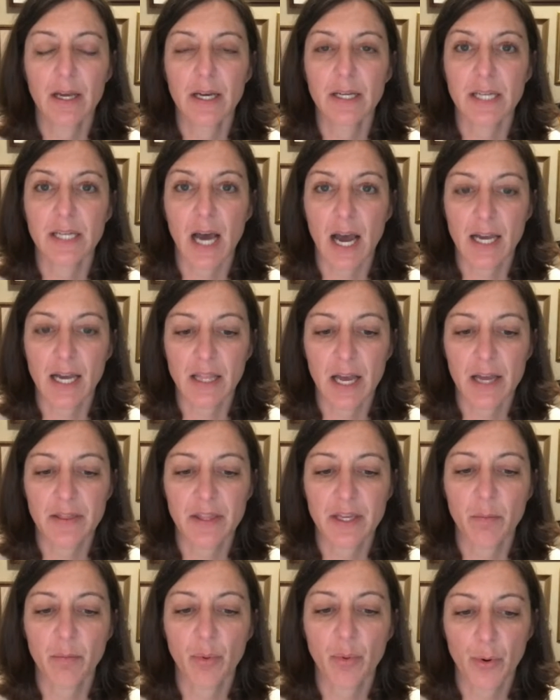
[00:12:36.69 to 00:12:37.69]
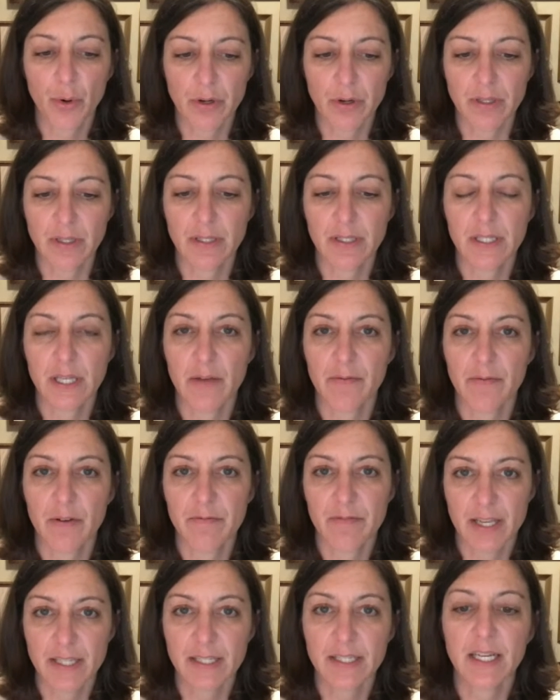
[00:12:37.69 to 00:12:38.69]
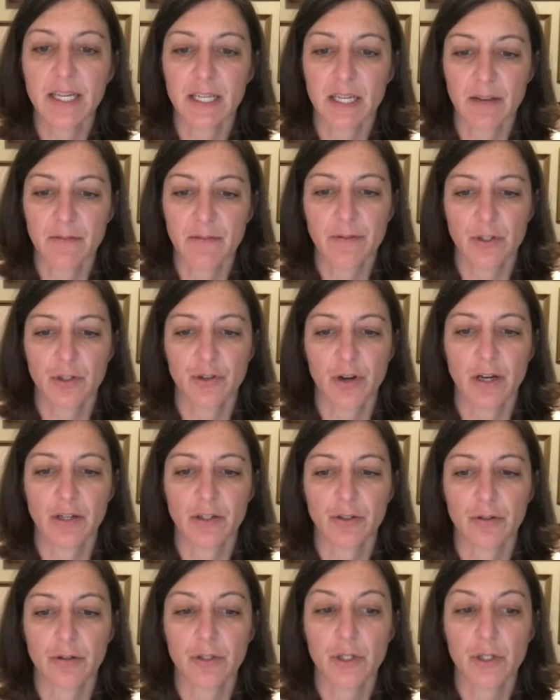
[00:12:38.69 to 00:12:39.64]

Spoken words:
to highlight the importance of investing in infrastructure